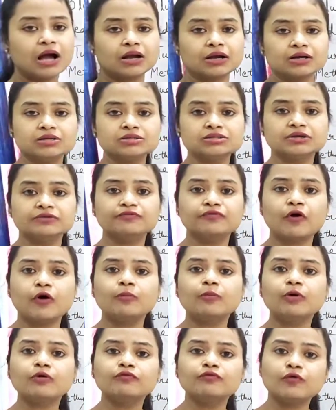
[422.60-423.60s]
occurs in
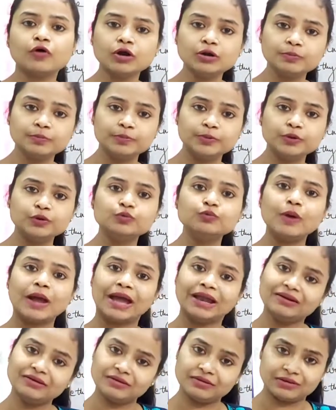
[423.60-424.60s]
form of what? Blue
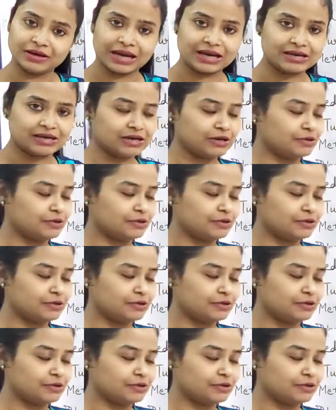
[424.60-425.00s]
and red